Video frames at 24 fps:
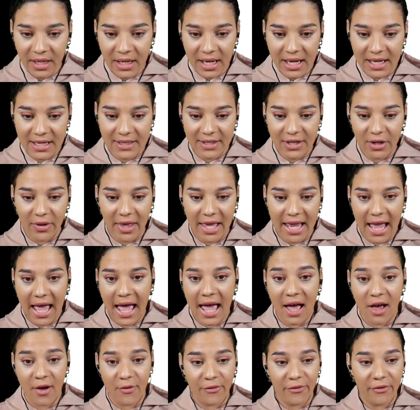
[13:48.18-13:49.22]
until I
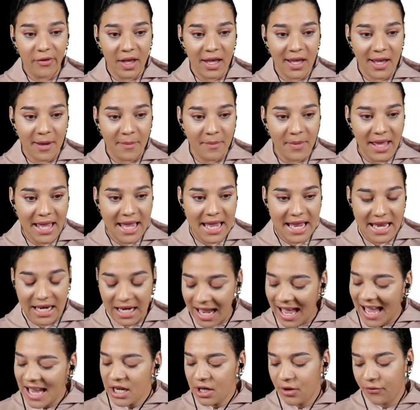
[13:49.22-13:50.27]
have um, a
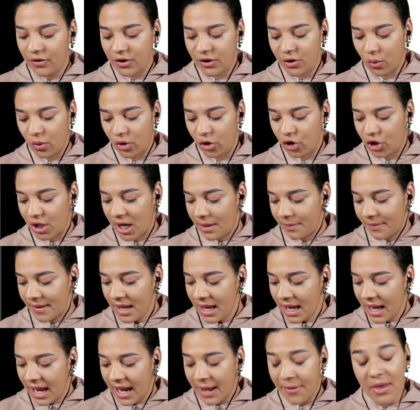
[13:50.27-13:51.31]
kind of a sword shape.
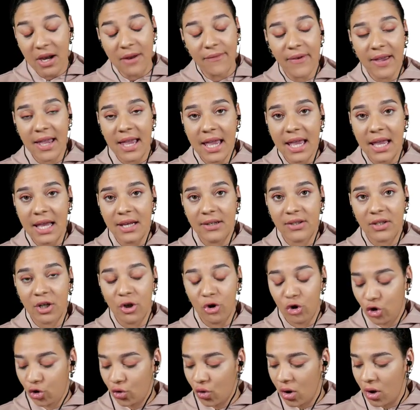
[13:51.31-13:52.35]
And then if I hit
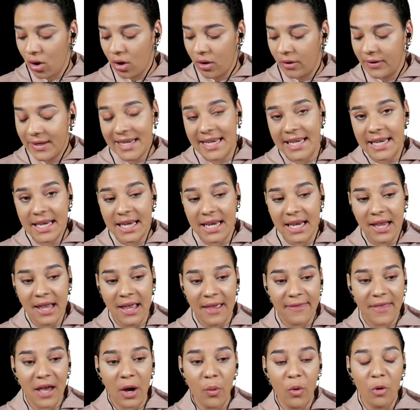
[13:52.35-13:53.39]
Control E,
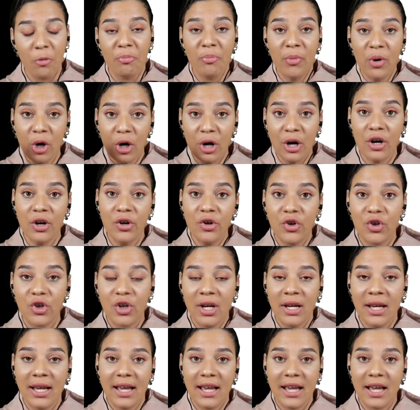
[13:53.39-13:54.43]
that will merge
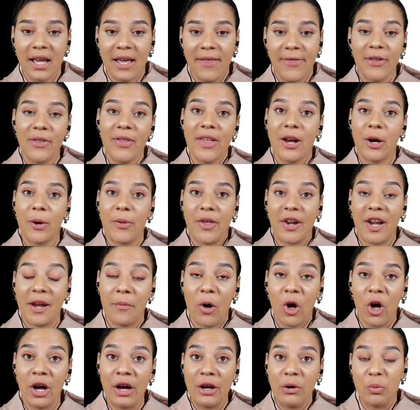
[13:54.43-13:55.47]
uh, the layer that I'm
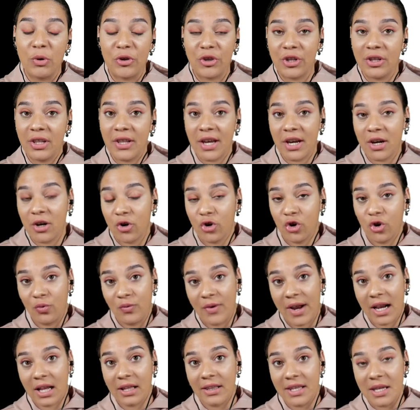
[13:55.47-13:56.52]
on with the layer
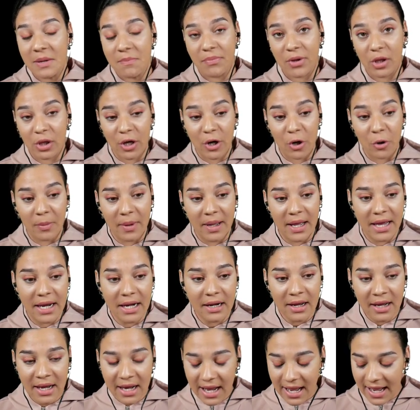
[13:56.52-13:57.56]
directly below mine.
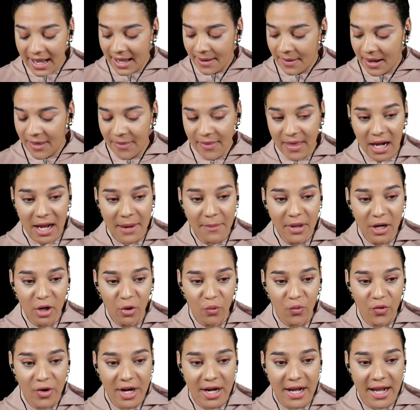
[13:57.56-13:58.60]
Uh, and then I'm going to
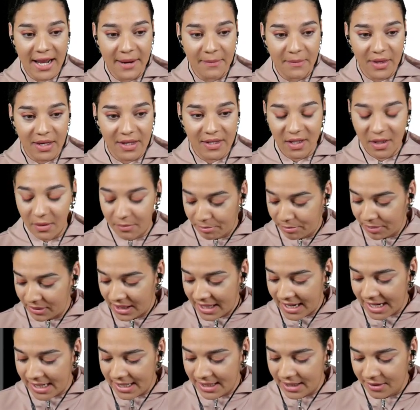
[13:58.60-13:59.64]
rename this
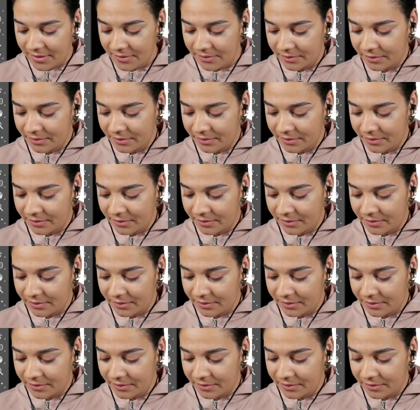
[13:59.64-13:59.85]
Blade.